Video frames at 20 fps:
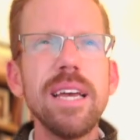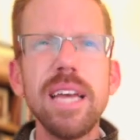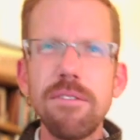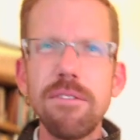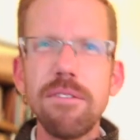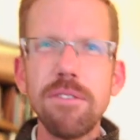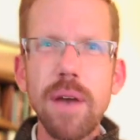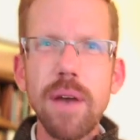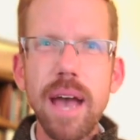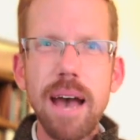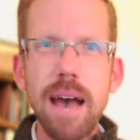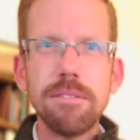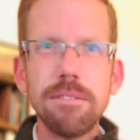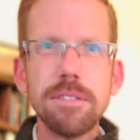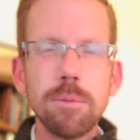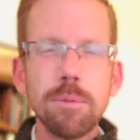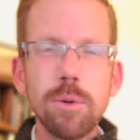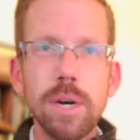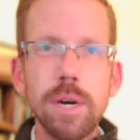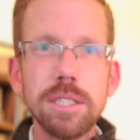If you have
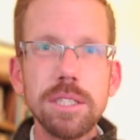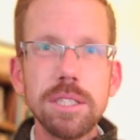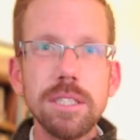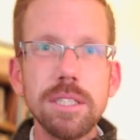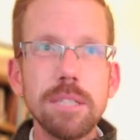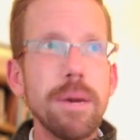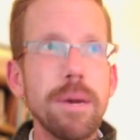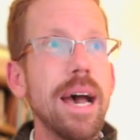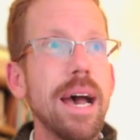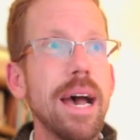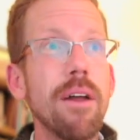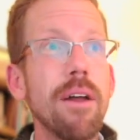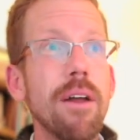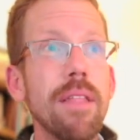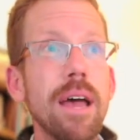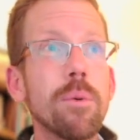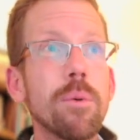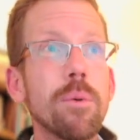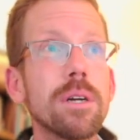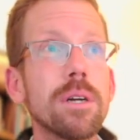some questions about how
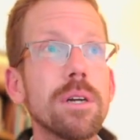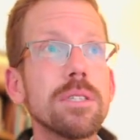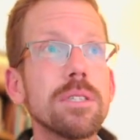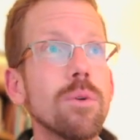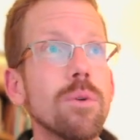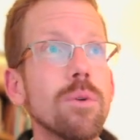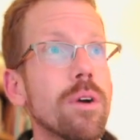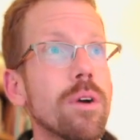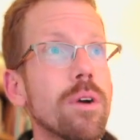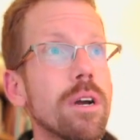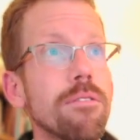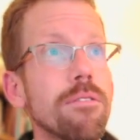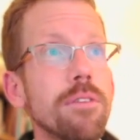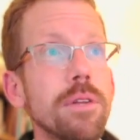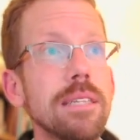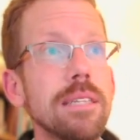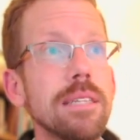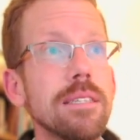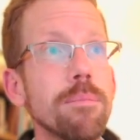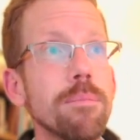that works, or if you
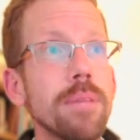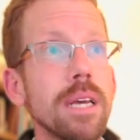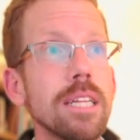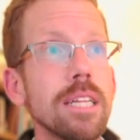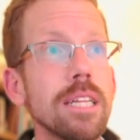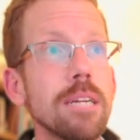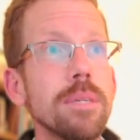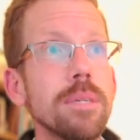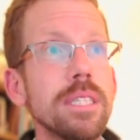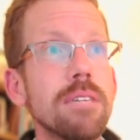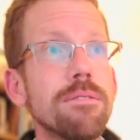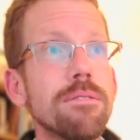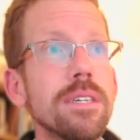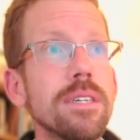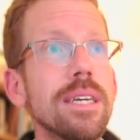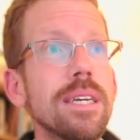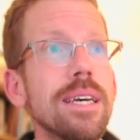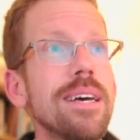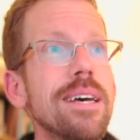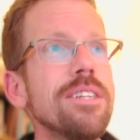need something a little bit
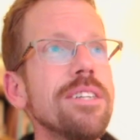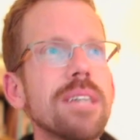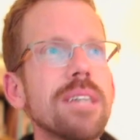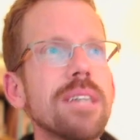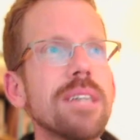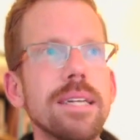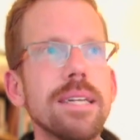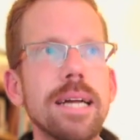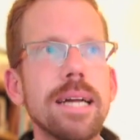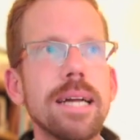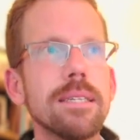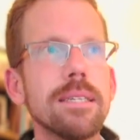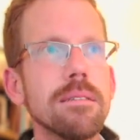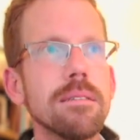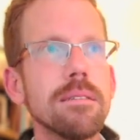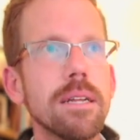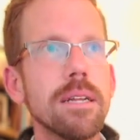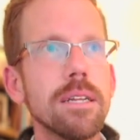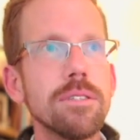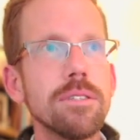different, just contact
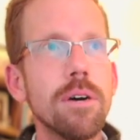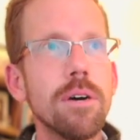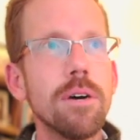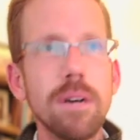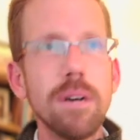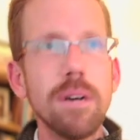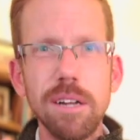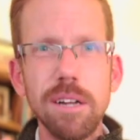us, let us know.